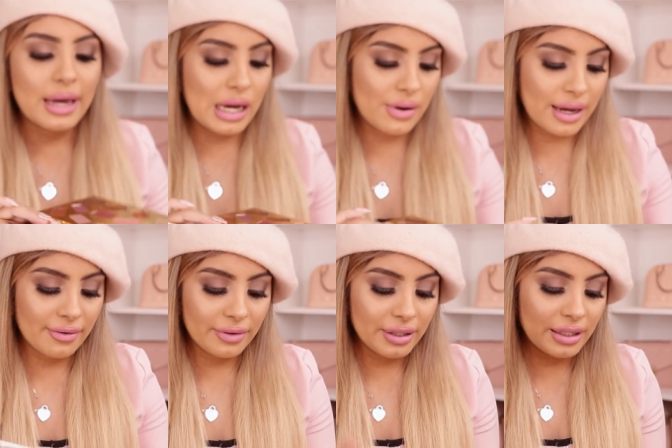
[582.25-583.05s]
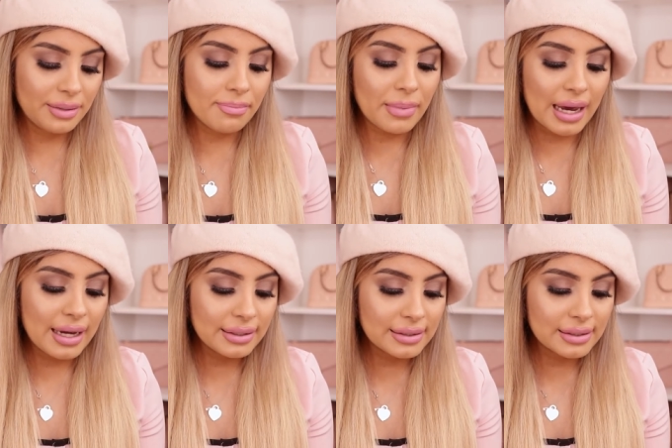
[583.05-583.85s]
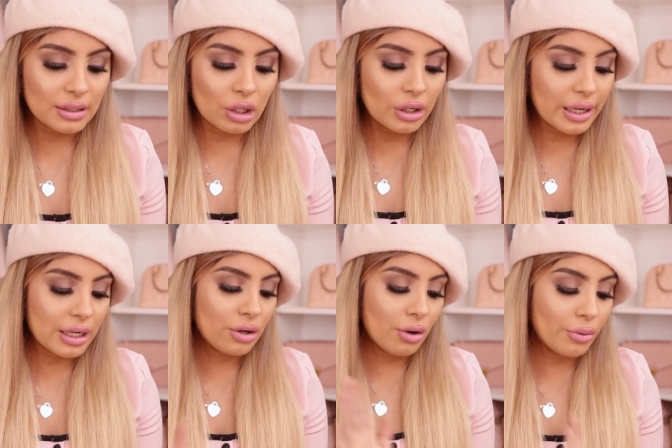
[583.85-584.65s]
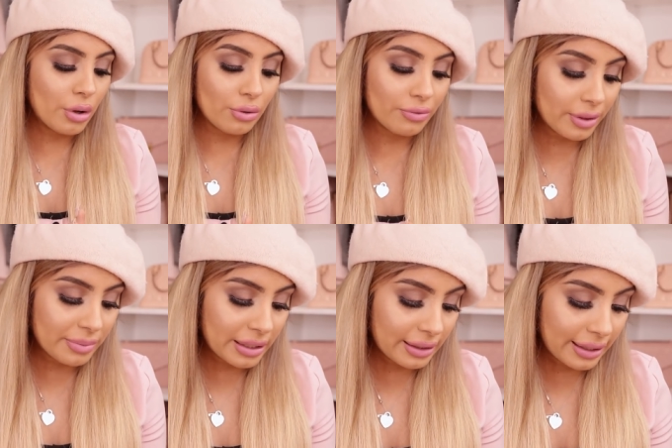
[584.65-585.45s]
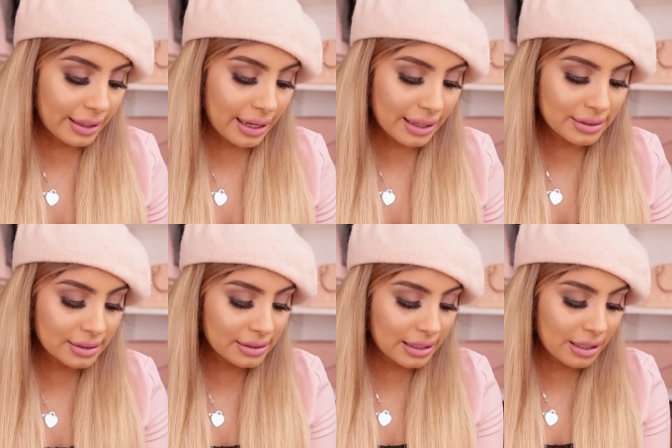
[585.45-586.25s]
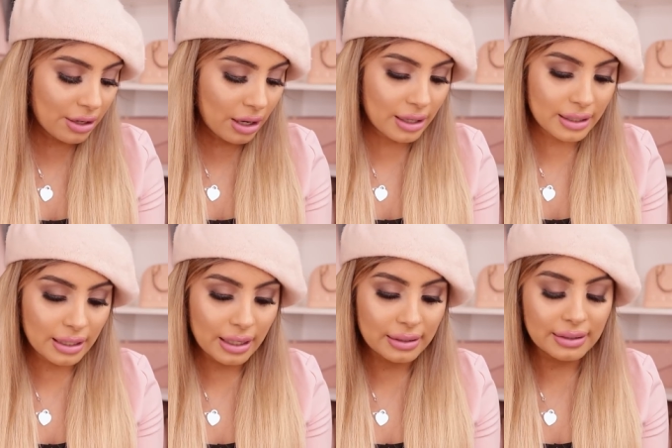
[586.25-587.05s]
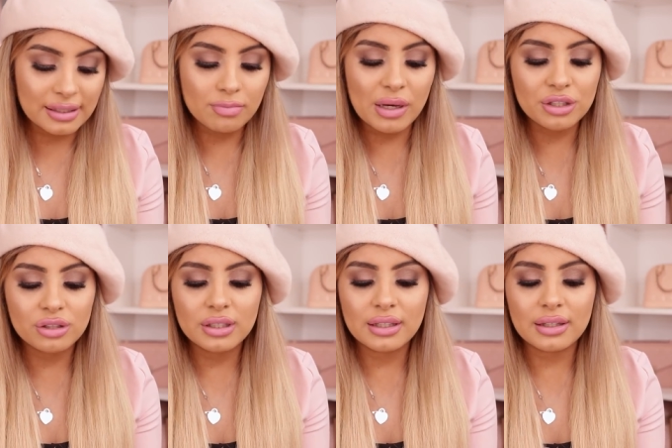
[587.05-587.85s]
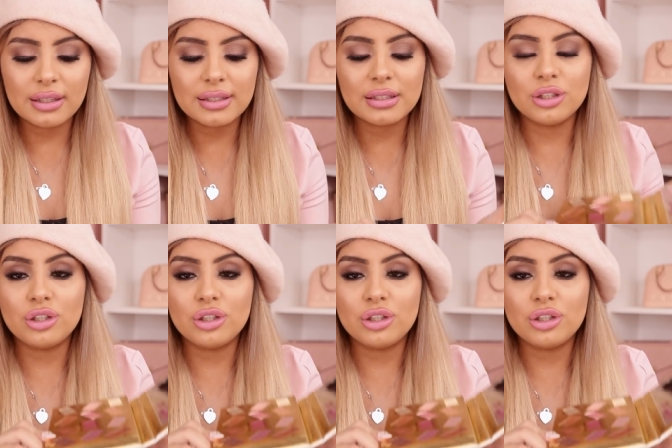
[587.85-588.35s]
However, the mattes are a no-go for me. Like, I just cannot get, especially this